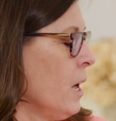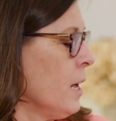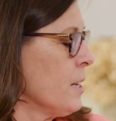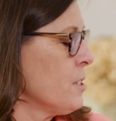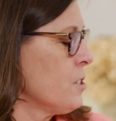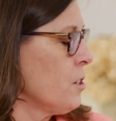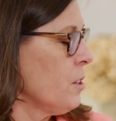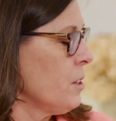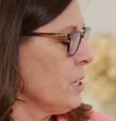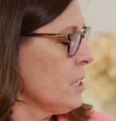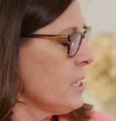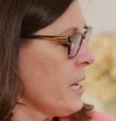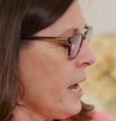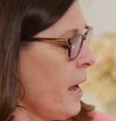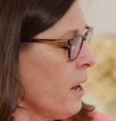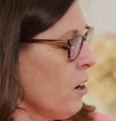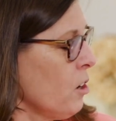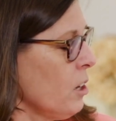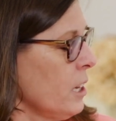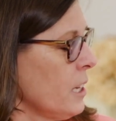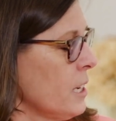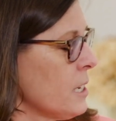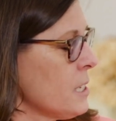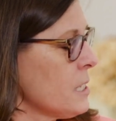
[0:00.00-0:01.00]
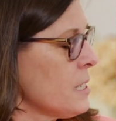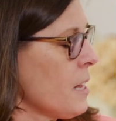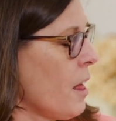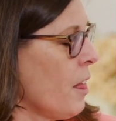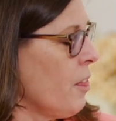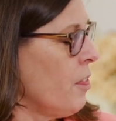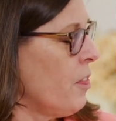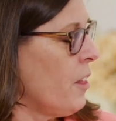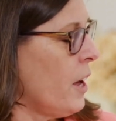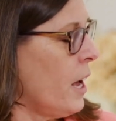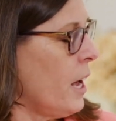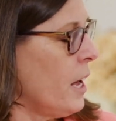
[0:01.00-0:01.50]
So the title is
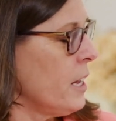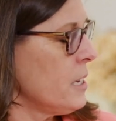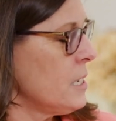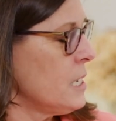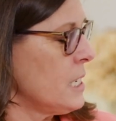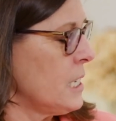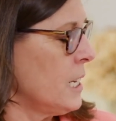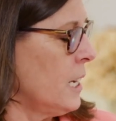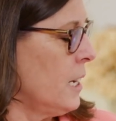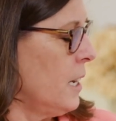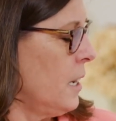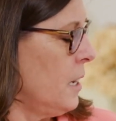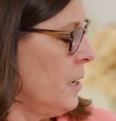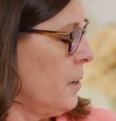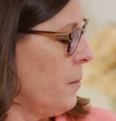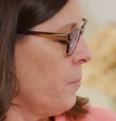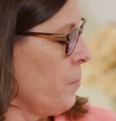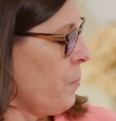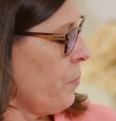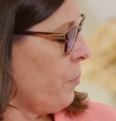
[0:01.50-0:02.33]
The Tin.